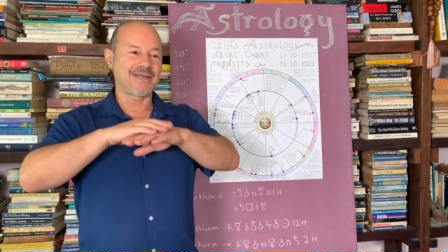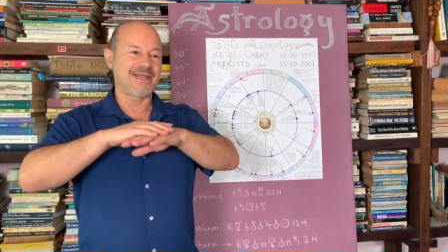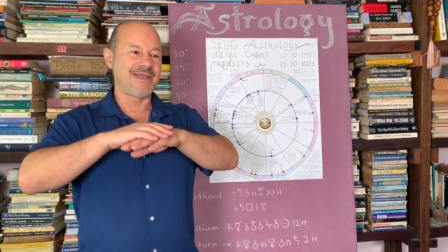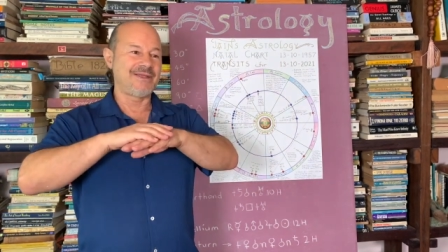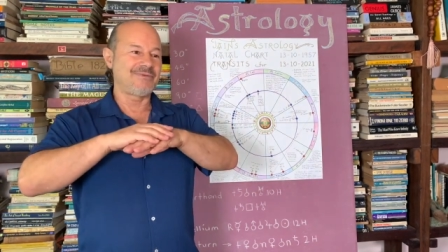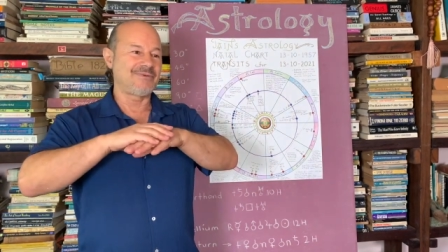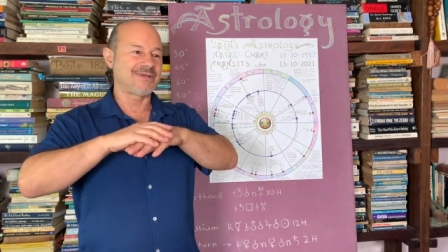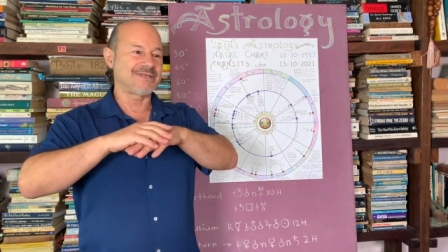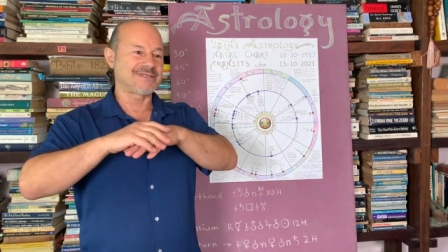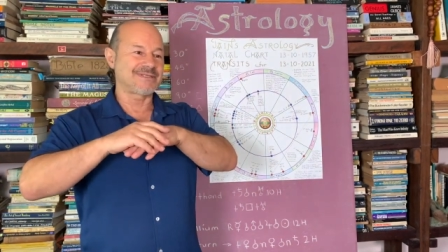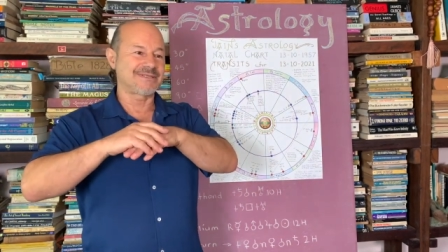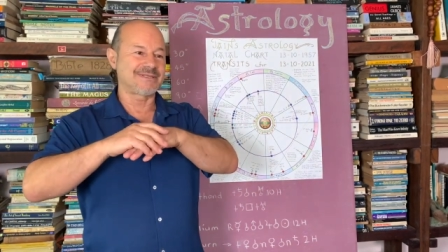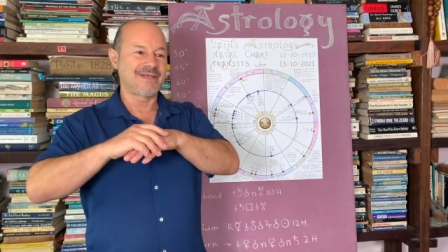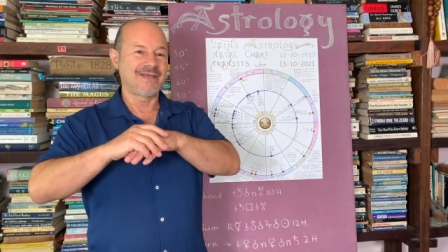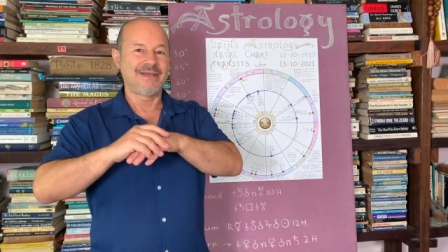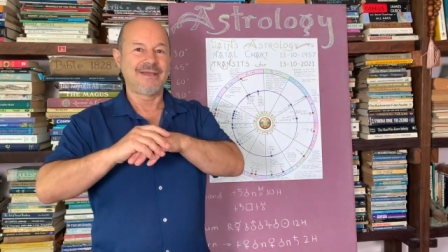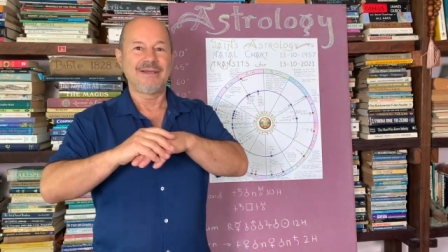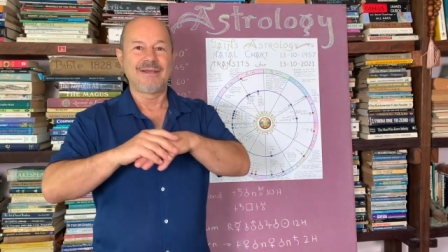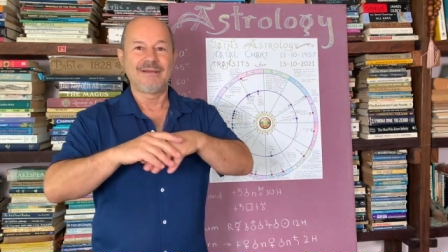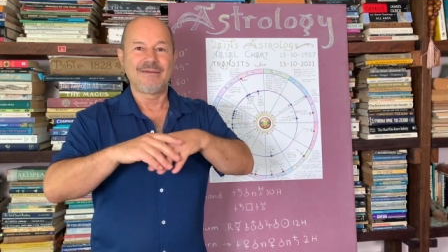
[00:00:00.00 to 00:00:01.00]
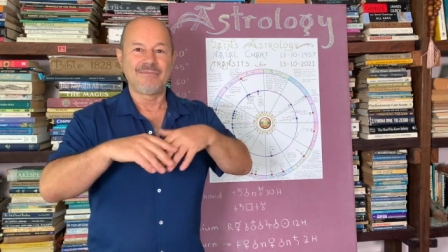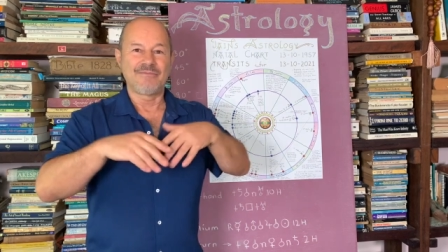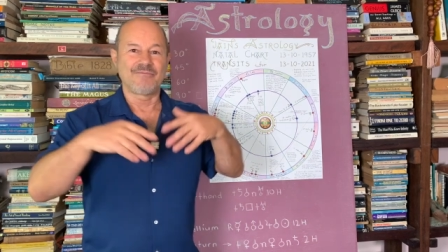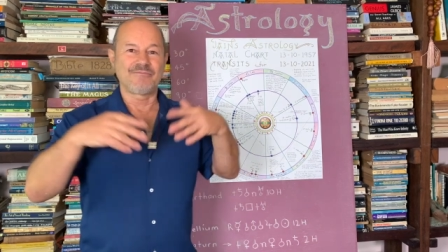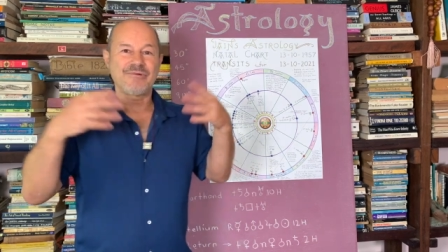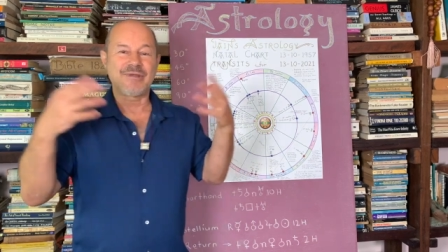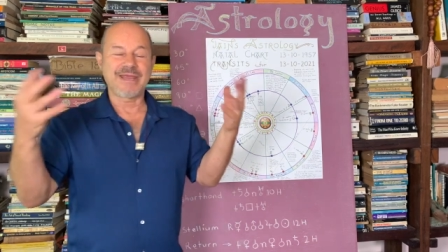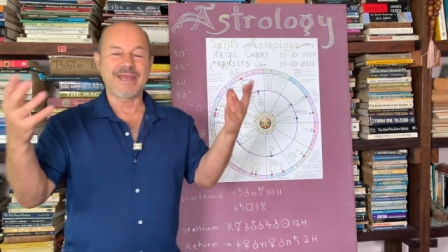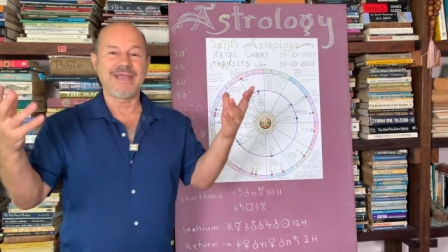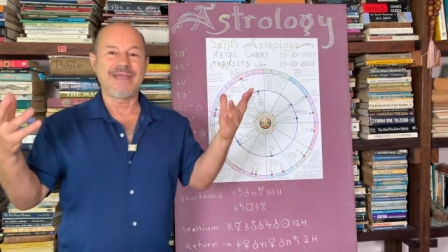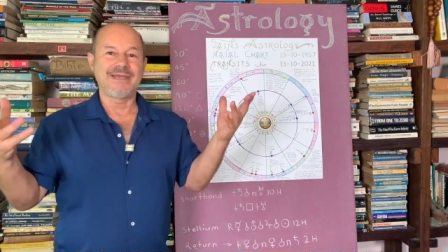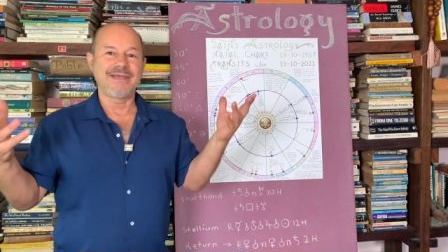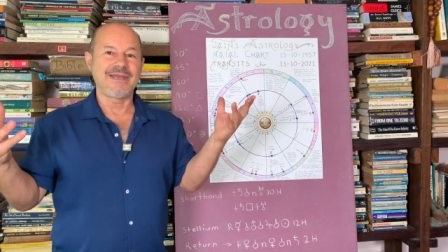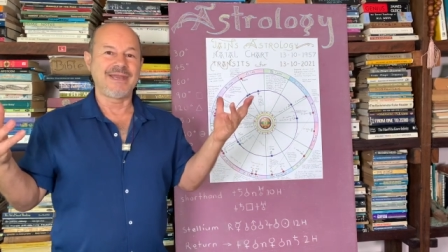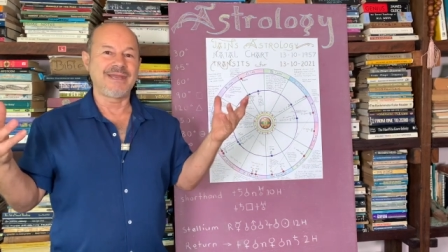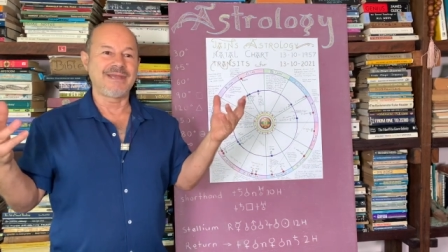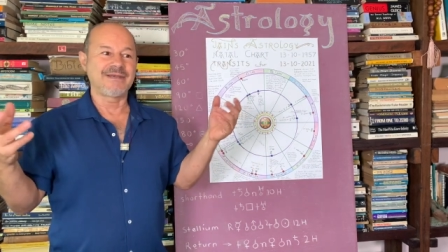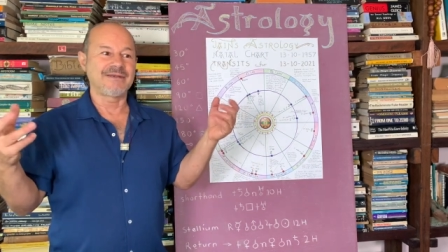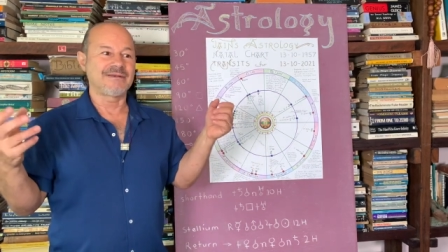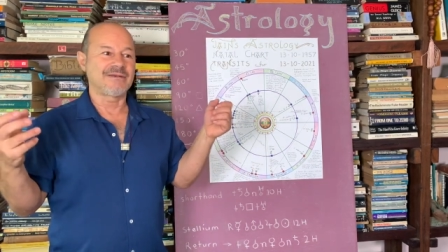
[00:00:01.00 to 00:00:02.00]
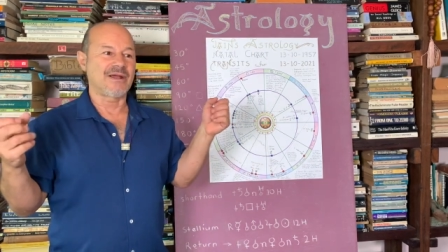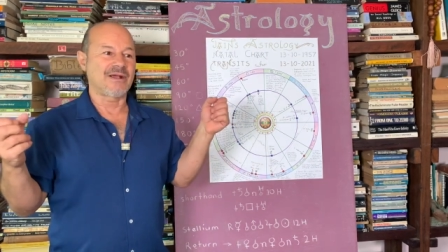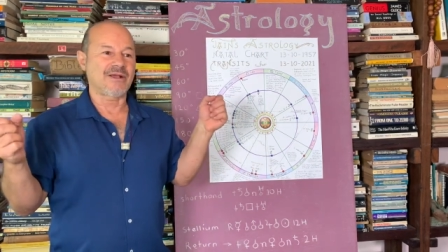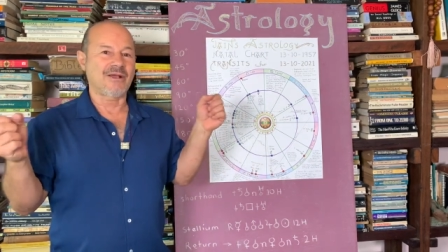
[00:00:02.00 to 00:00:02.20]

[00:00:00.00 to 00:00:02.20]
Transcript: He was bringing in